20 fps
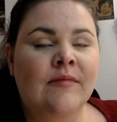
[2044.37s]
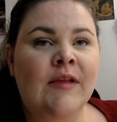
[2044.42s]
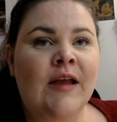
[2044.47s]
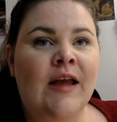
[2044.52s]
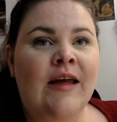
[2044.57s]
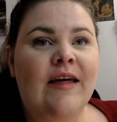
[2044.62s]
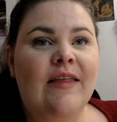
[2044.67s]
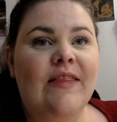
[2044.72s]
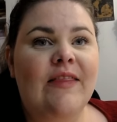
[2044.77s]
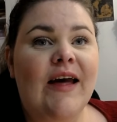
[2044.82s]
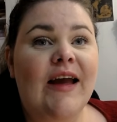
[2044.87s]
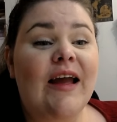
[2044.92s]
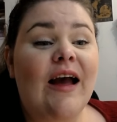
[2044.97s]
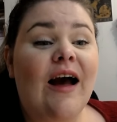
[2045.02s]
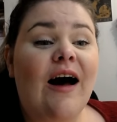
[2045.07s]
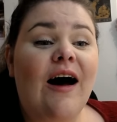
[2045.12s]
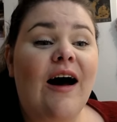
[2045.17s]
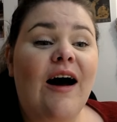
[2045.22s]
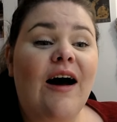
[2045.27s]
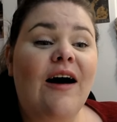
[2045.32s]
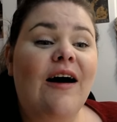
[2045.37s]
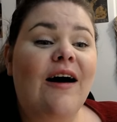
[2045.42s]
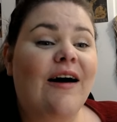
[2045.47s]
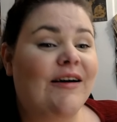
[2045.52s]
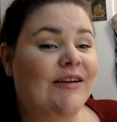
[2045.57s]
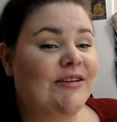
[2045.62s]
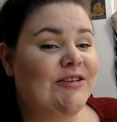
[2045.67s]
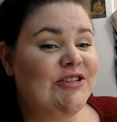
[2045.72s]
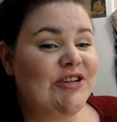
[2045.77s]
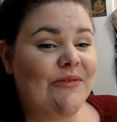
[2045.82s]
They are,
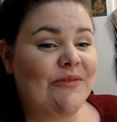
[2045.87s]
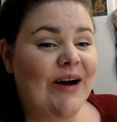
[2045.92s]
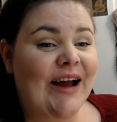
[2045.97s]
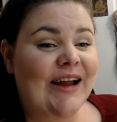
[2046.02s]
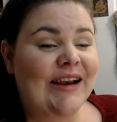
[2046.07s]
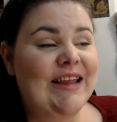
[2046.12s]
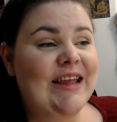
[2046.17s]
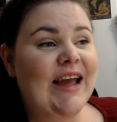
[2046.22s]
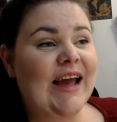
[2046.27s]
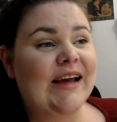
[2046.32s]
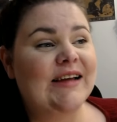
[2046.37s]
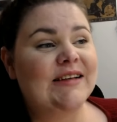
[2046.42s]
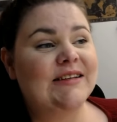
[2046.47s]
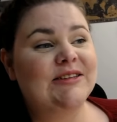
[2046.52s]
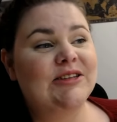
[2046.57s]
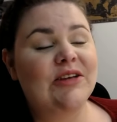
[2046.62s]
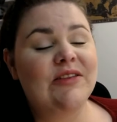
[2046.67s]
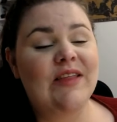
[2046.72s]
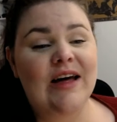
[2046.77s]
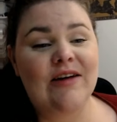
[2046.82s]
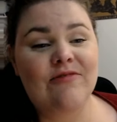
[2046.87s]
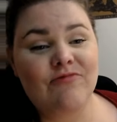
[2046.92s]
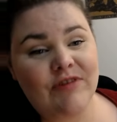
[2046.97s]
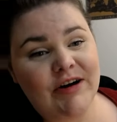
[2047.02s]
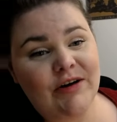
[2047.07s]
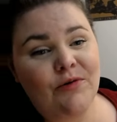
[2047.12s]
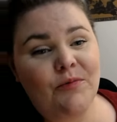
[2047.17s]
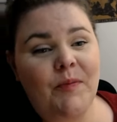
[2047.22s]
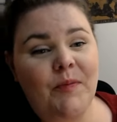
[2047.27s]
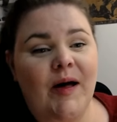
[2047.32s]
Joanne, yes. So they're
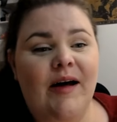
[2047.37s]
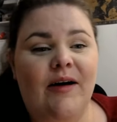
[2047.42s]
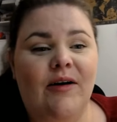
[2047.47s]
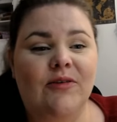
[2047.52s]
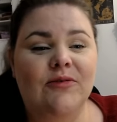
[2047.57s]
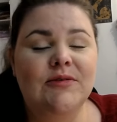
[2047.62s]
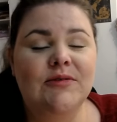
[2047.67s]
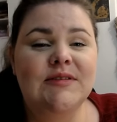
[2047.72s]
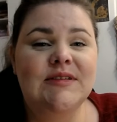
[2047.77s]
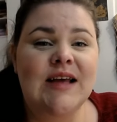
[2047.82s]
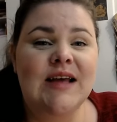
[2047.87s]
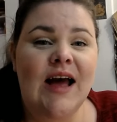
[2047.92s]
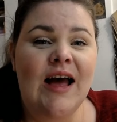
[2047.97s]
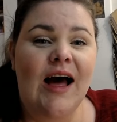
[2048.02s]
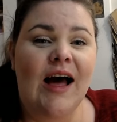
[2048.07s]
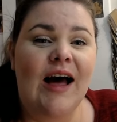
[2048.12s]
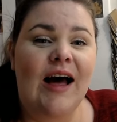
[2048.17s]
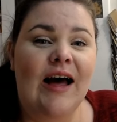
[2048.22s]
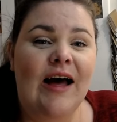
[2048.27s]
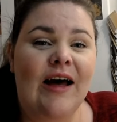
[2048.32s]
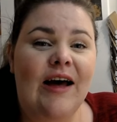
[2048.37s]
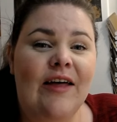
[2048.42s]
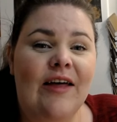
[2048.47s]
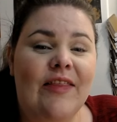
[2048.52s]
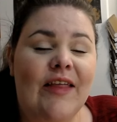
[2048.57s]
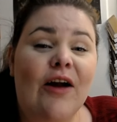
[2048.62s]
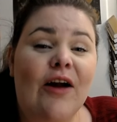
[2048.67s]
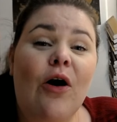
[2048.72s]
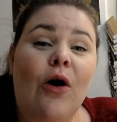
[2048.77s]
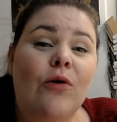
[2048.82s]
real pearls. They're
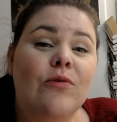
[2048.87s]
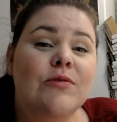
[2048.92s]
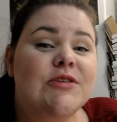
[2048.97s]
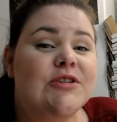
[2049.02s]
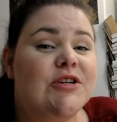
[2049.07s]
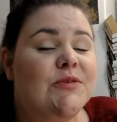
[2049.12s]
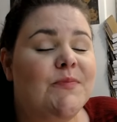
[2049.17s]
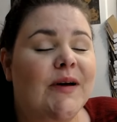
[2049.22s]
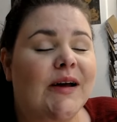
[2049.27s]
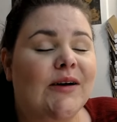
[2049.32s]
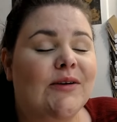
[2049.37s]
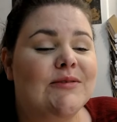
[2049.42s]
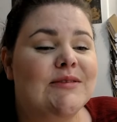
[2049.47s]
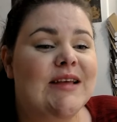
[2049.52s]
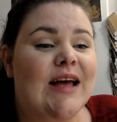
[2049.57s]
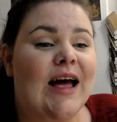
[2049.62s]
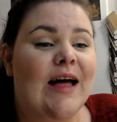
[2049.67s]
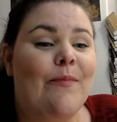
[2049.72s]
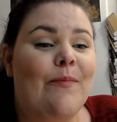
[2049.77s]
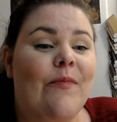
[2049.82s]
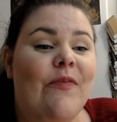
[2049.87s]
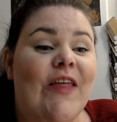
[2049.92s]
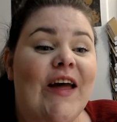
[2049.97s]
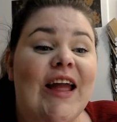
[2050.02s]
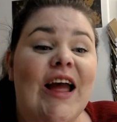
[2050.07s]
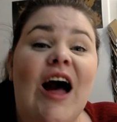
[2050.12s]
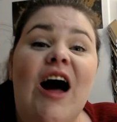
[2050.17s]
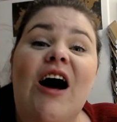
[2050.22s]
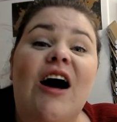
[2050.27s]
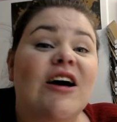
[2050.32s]
cultured pearls. They
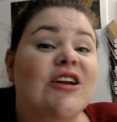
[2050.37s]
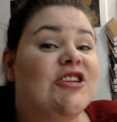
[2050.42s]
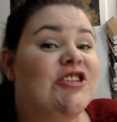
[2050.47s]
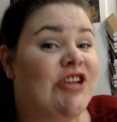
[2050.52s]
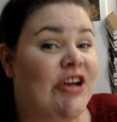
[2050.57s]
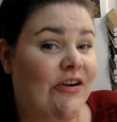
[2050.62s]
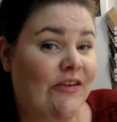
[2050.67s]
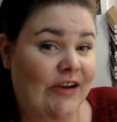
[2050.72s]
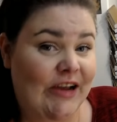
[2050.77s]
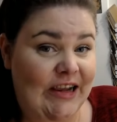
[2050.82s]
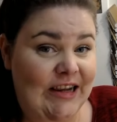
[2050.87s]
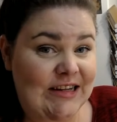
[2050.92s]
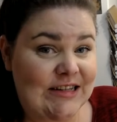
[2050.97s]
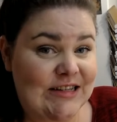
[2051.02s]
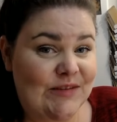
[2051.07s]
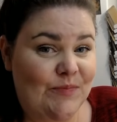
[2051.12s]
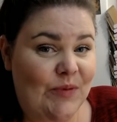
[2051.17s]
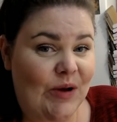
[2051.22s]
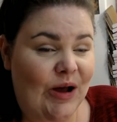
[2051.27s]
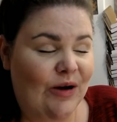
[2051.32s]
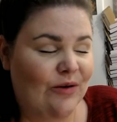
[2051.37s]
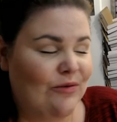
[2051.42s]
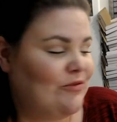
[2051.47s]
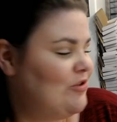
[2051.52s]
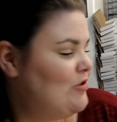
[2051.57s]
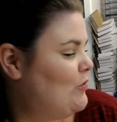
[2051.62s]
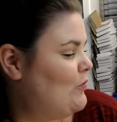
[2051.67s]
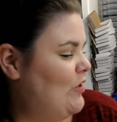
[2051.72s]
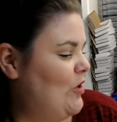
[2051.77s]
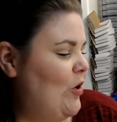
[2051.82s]
are dyed pearls.
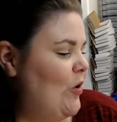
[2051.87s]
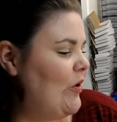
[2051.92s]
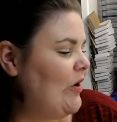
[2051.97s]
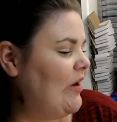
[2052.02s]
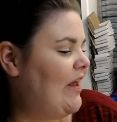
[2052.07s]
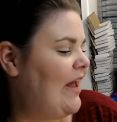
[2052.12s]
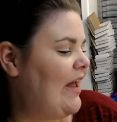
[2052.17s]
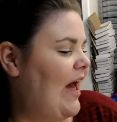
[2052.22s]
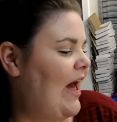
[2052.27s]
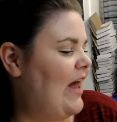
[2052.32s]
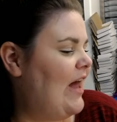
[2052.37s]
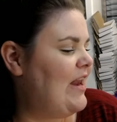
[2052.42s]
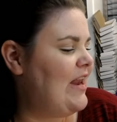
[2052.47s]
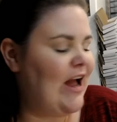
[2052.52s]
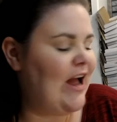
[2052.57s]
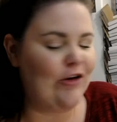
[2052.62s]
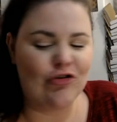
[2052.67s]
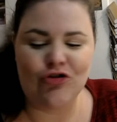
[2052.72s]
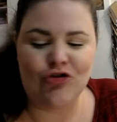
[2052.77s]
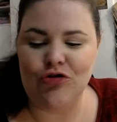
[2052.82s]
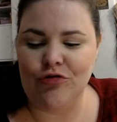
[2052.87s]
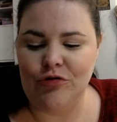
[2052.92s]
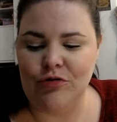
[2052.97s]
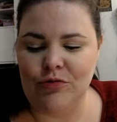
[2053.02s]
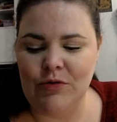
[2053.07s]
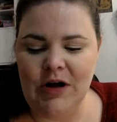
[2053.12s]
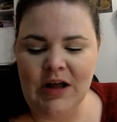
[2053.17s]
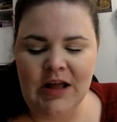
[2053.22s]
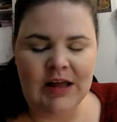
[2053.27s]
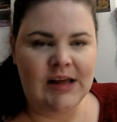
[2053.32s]
We're not going to get a natural
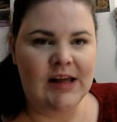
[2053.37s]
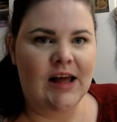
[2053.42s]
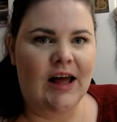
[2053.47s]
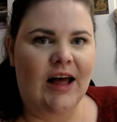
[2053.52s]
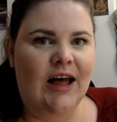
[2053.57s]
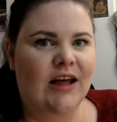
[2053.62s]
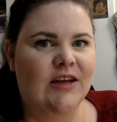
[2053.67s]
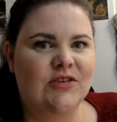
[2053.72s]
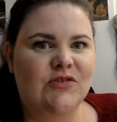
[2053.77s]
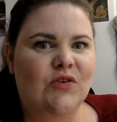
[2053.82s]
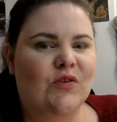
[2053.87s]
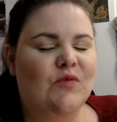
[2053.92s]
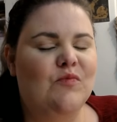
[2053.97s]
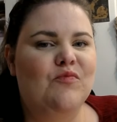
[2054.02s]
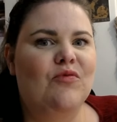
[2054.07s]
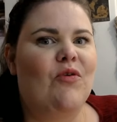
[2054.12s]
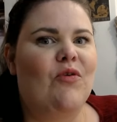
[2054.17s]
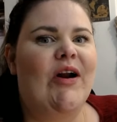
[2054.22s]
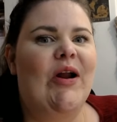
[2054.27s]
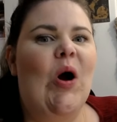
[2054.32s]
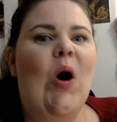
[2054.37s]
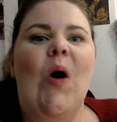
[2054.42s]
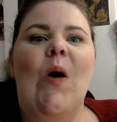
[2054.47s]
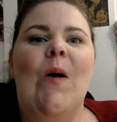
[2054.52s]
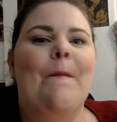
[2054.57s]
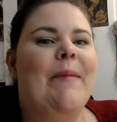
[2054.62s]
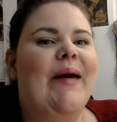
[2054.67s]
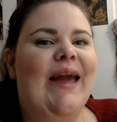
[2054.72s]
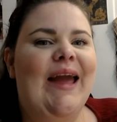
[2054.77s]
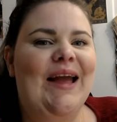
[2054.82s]
sort of bright hot
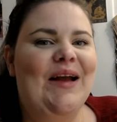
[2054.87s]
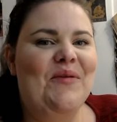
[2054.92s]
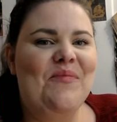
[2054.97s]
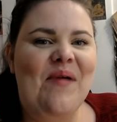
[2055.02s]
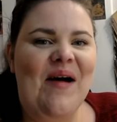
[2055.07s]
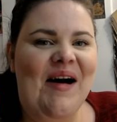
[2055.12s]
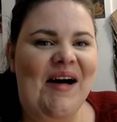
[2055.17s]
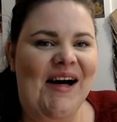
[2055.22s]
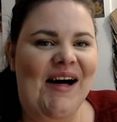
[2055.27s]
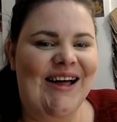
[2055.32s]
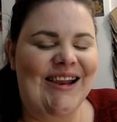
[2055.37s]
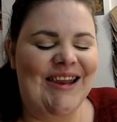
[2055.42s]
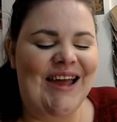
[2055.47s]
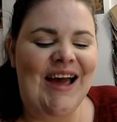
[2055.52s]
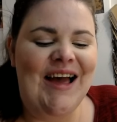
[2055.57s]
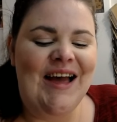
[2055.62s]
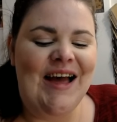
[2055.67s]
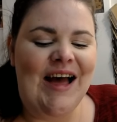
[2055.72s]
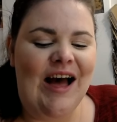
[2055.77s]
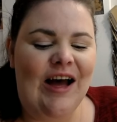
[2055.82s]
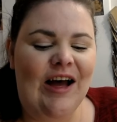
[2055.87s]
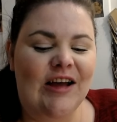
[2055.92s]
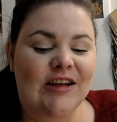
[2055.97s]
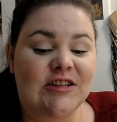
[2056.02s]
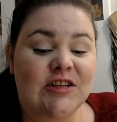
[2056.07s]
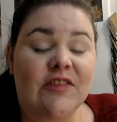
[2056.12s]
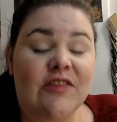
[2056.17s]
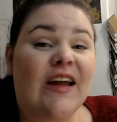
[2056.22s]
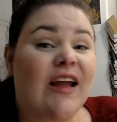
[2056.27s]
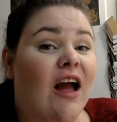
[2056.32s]
pink pearl. So
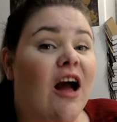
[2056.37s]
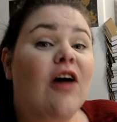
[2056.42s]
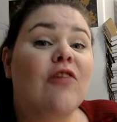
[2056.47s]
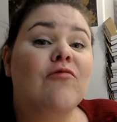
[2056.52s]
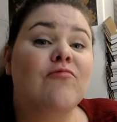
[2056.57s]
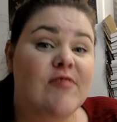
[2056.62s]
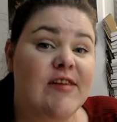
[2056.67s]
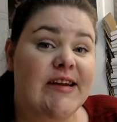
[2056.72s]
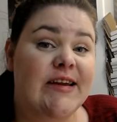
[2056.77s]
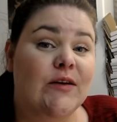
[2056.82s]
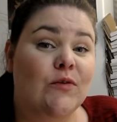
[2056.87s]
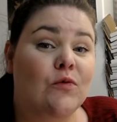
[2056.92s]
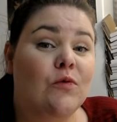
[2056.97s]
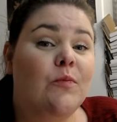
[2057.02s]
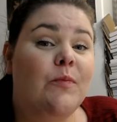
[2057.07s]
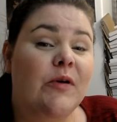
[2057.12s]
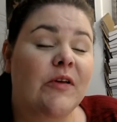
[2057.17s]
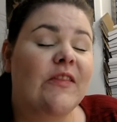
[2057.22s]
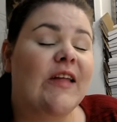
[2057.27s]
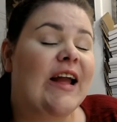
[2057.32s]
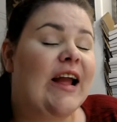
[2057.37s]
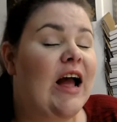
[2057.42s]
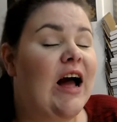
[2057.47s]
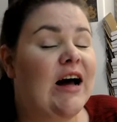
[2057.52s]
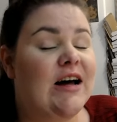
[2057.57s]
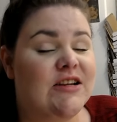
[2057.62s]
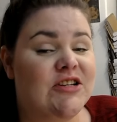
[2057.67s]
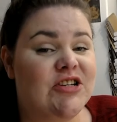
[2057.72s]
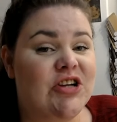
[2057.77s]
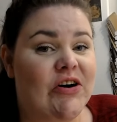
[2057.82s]
they are real, but they are
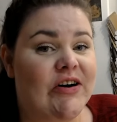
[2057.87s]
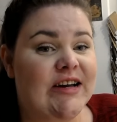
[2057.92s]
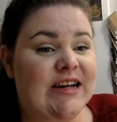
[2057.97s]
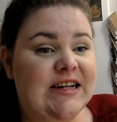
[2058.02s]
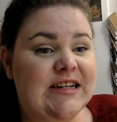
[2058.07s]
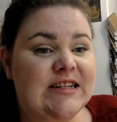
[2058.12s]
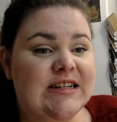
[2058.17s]
dyed.